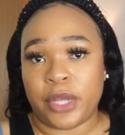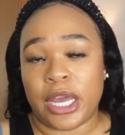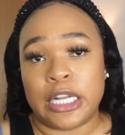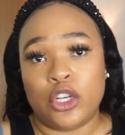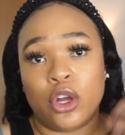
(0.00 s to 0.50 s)

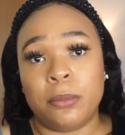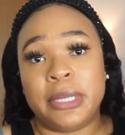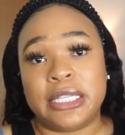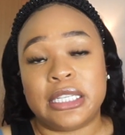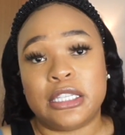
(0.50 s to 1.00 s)
and not
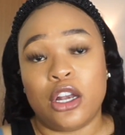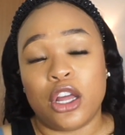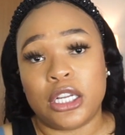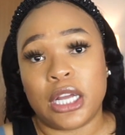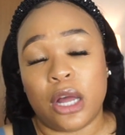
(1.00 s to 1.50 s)
meeting the
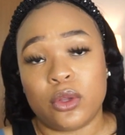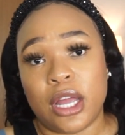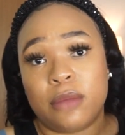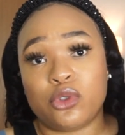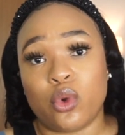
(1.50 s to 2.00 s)
learning
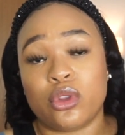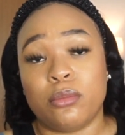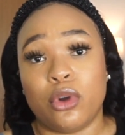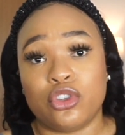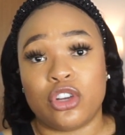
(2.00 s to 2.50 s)
outcomes or the
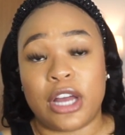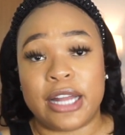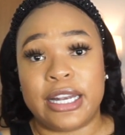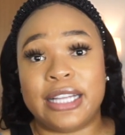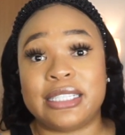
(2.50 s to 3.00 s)
module
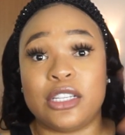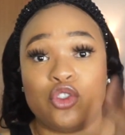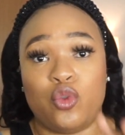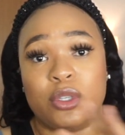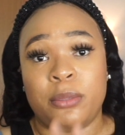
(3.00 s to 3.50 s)
guidelines that
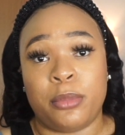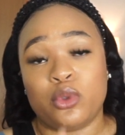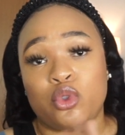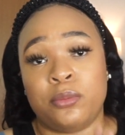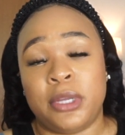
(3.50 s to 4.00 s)
you were
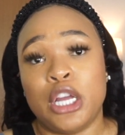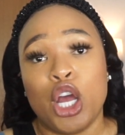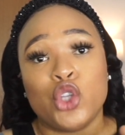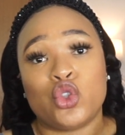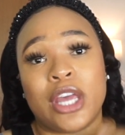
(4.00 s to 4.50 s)
supposed to meet
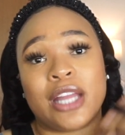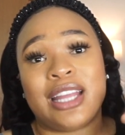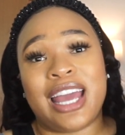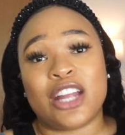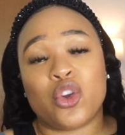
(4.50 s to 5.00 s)
to get
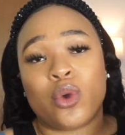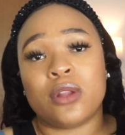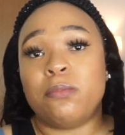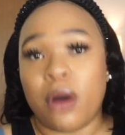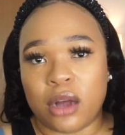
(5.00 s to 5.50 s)
the
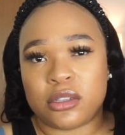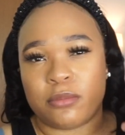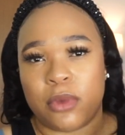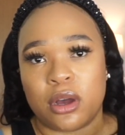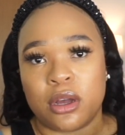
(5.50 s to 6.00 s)
adequate pass
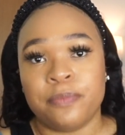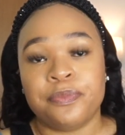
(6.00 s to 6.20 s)
mark,